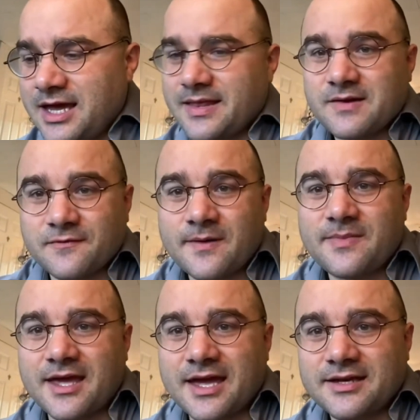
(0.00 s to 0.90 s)
And then
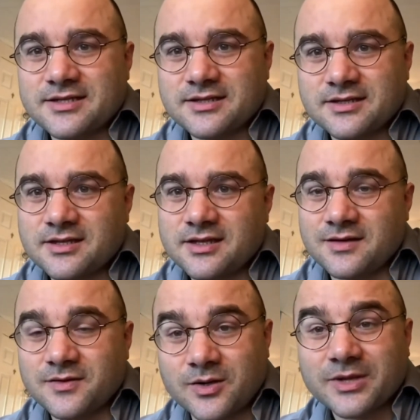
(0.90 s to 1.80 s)
from that,
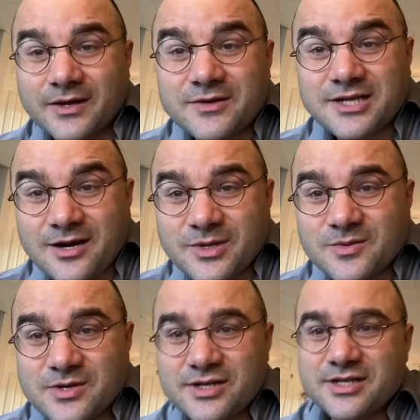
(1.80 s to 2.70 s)
if you want to play at
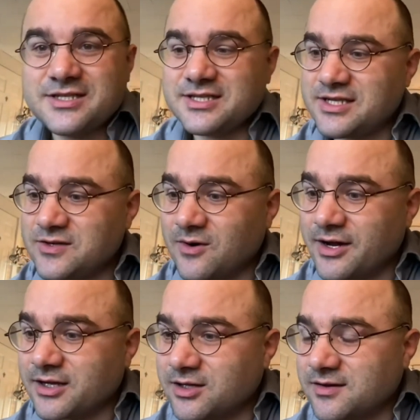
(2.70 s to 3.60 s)
retirement communities, you
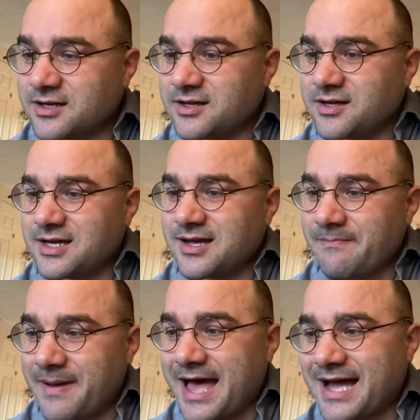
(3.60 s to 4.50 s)
want to look
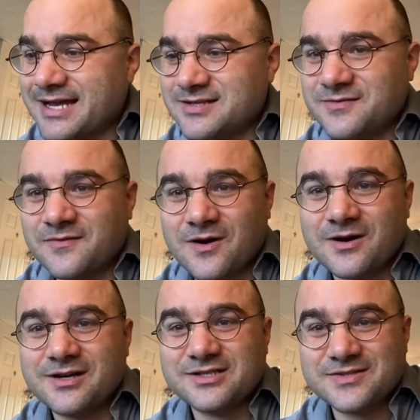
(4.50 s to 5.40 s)
back as
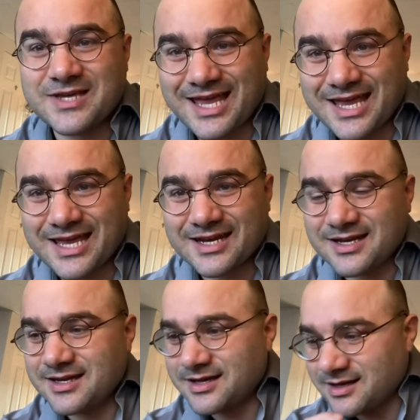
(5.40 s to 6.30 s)
far as you can,
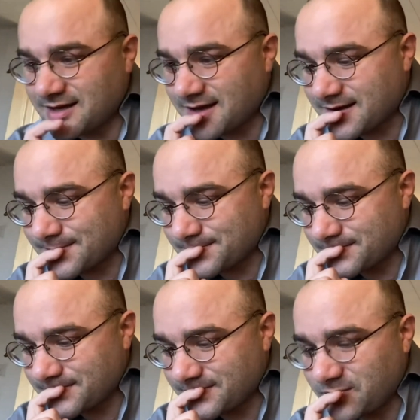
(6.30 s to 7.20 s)

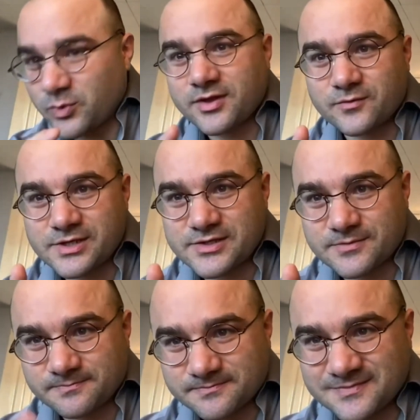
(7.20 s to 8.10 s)
within reason.